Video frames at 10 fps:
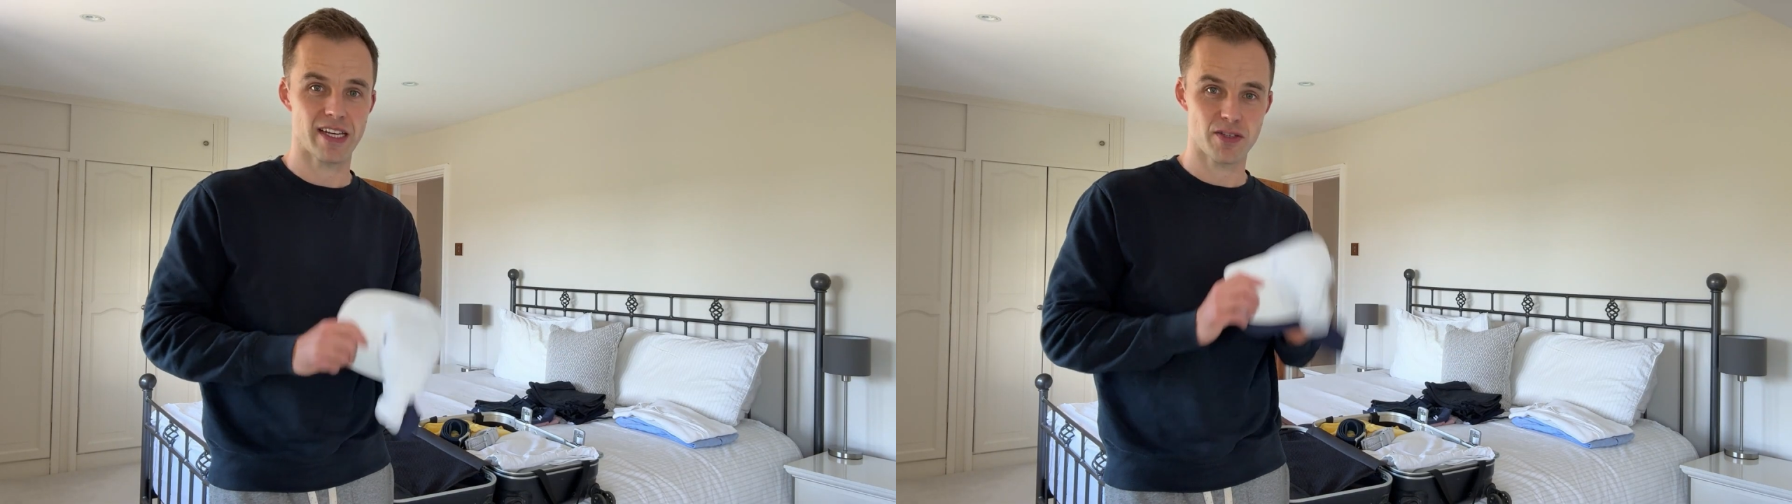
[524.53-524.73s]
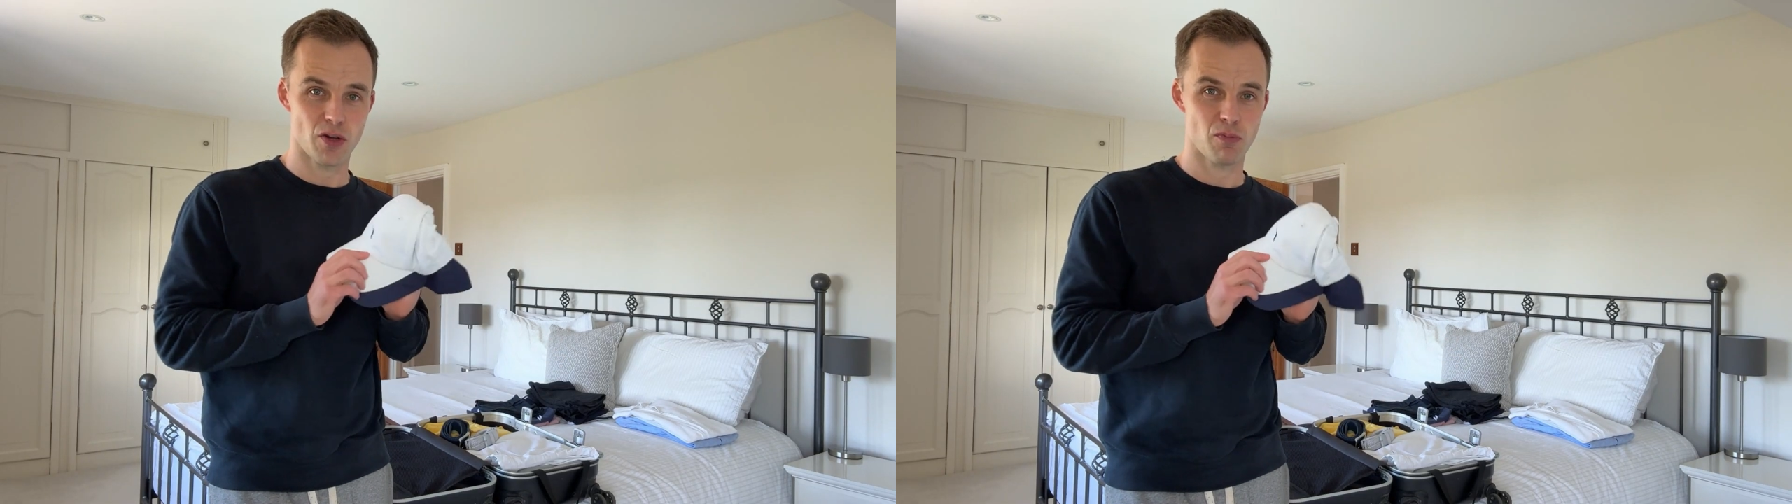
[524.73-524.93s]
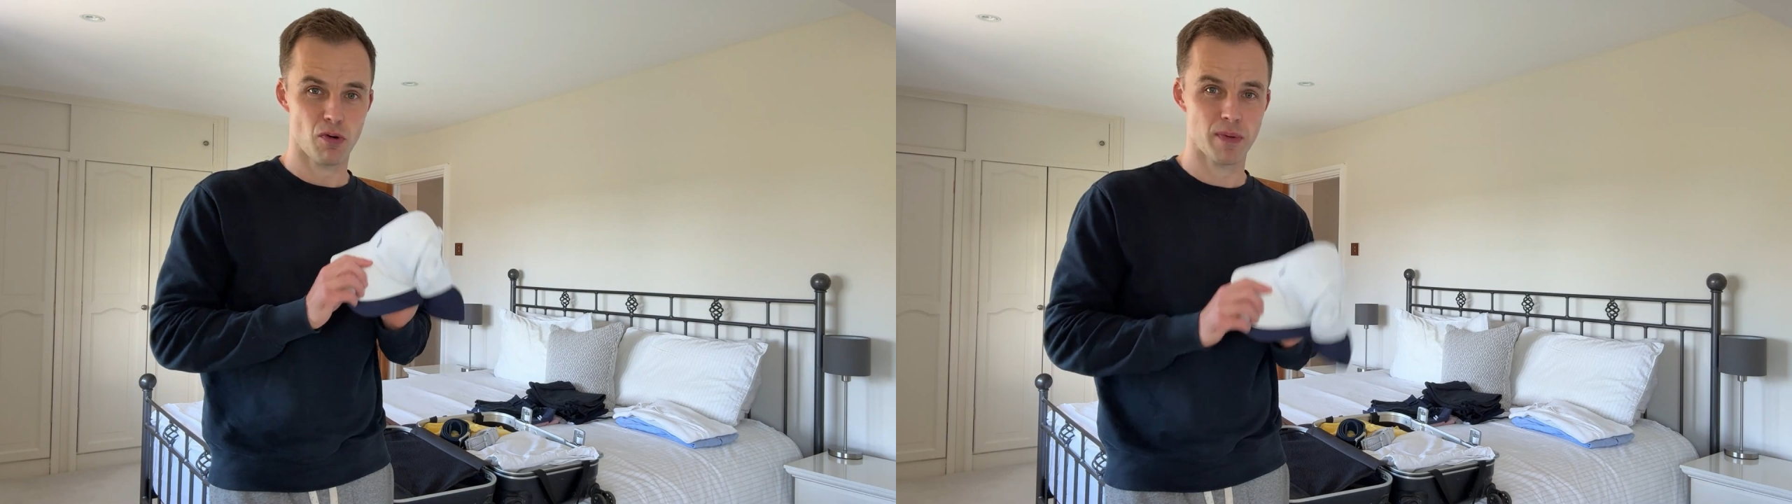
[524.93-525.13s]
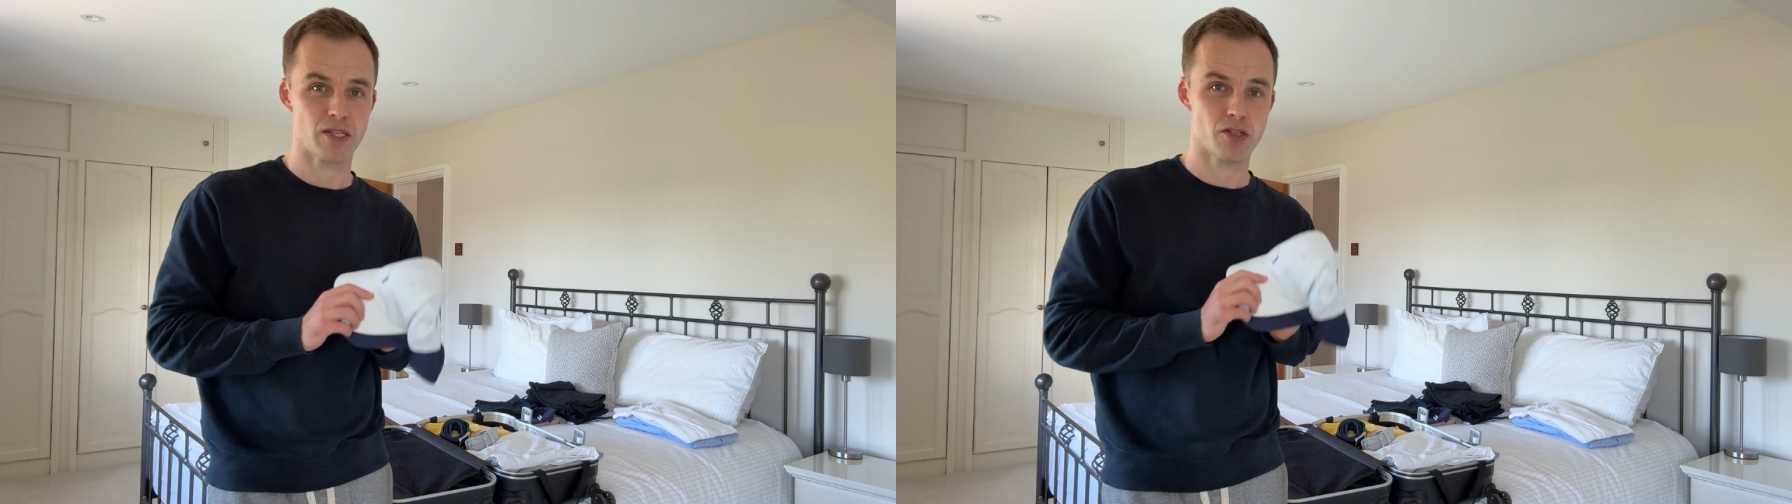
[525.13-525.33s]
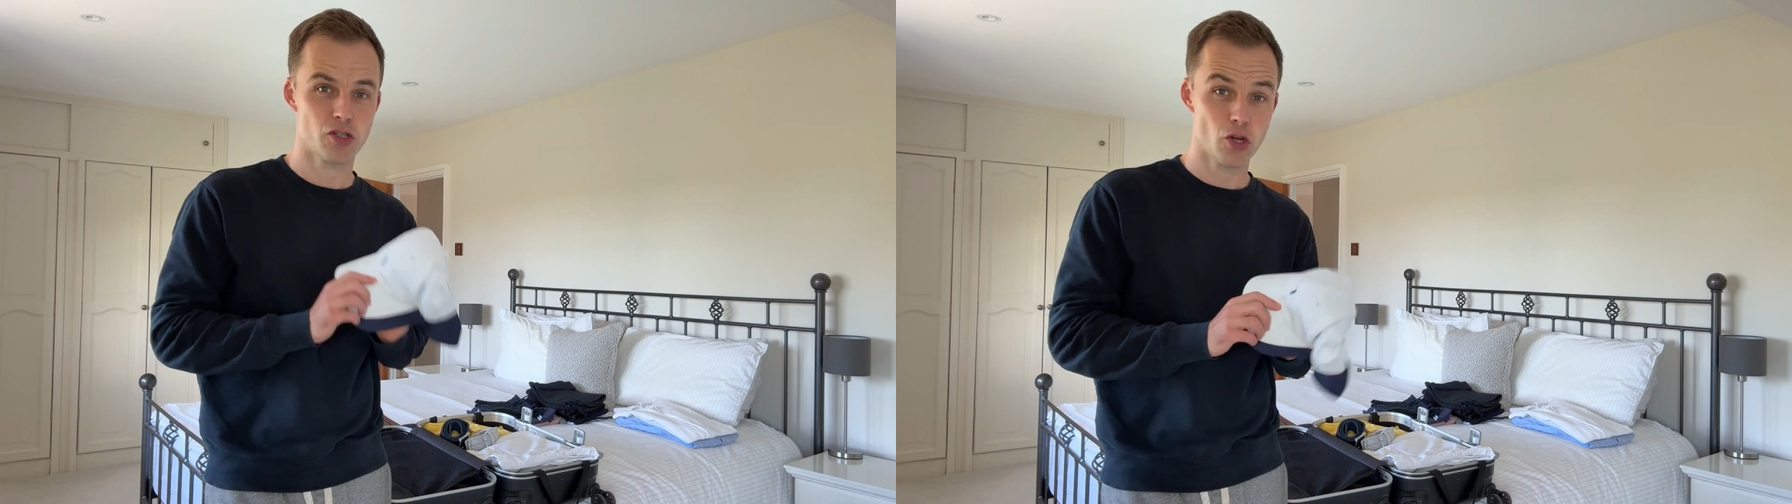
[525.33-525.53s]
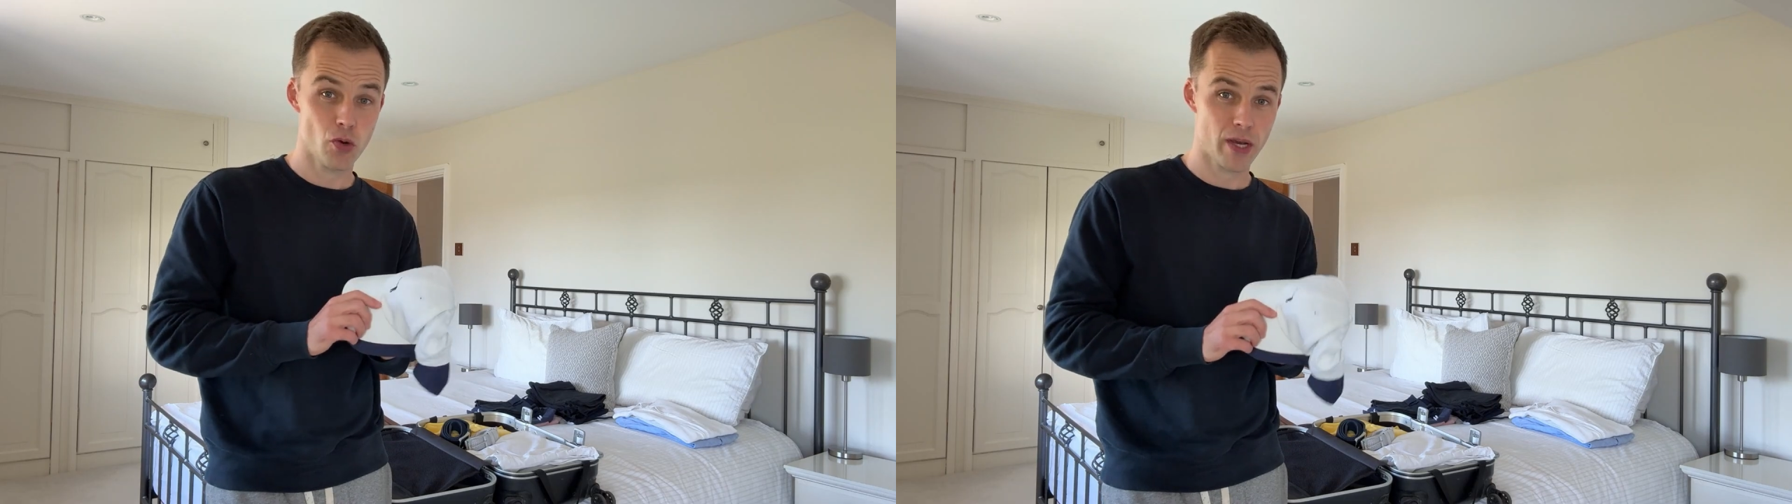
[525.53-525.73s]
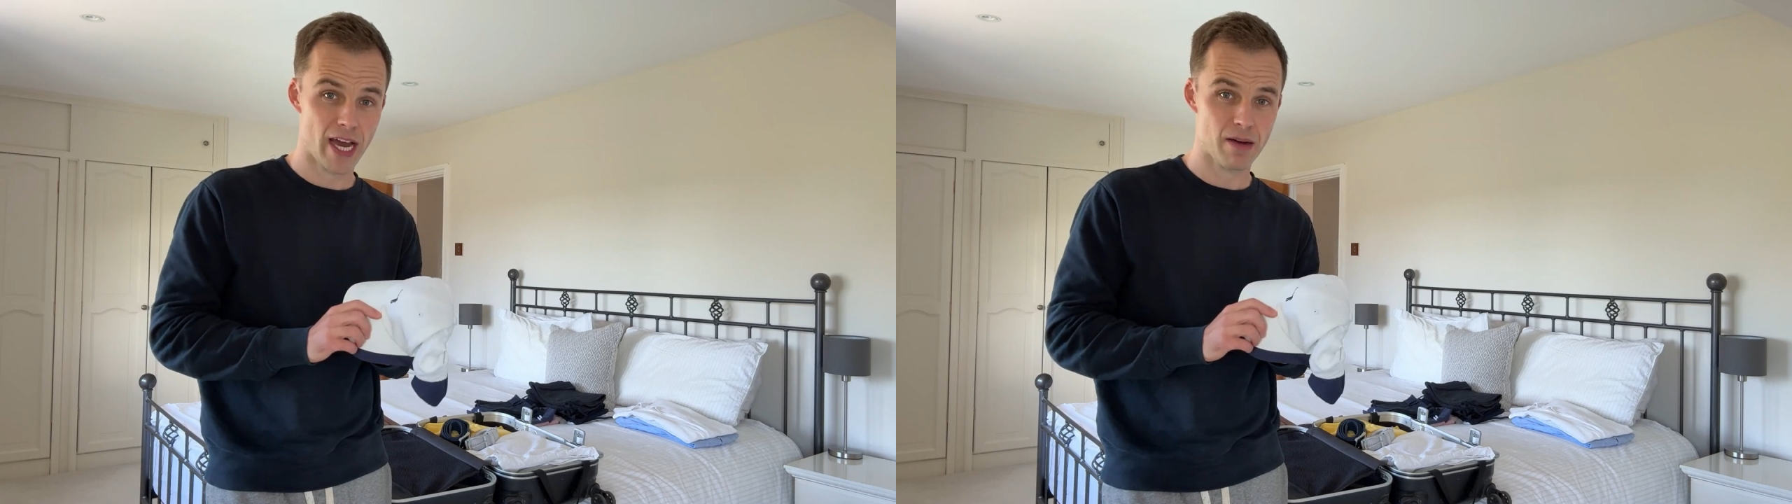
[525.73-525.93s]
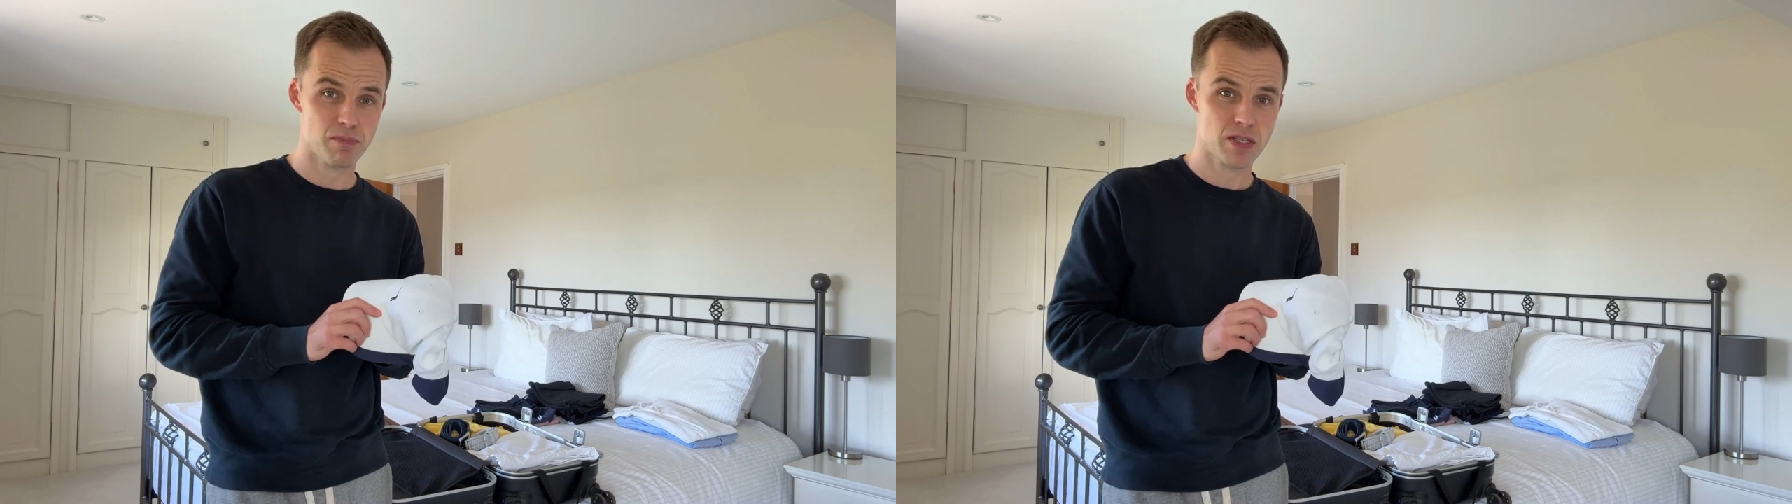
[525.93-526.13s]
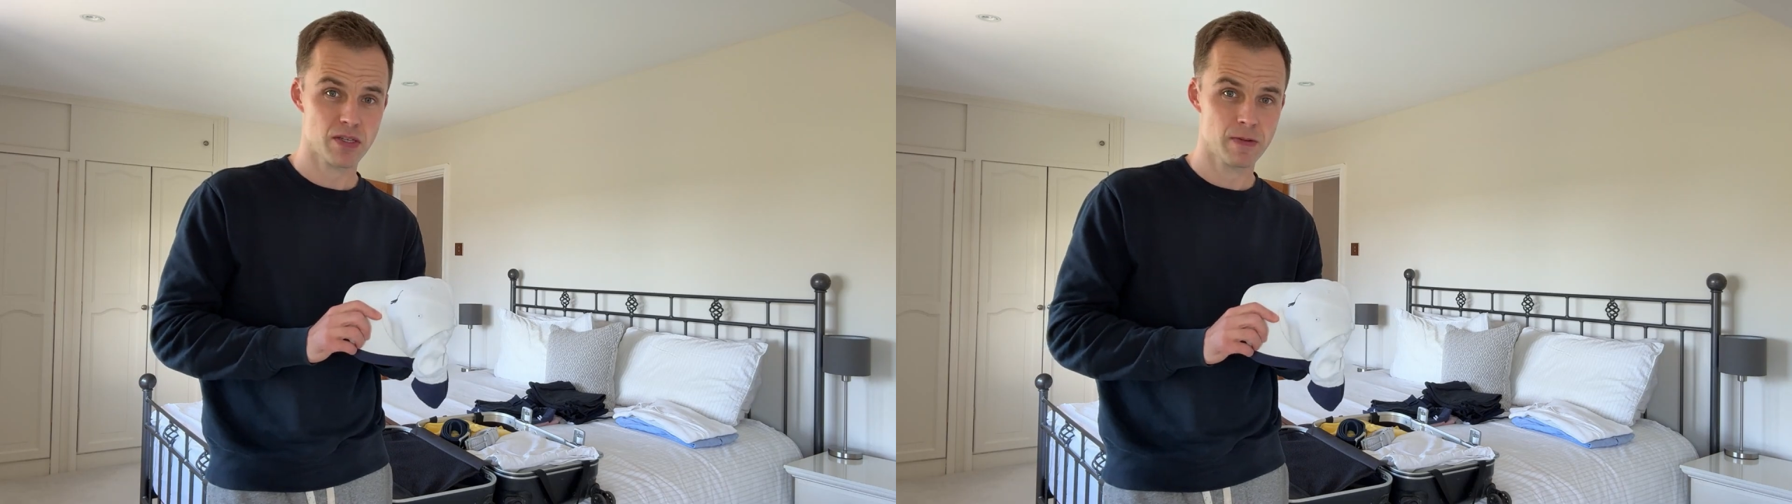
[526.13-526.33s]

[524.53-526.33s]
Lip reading: So probably just 2 caps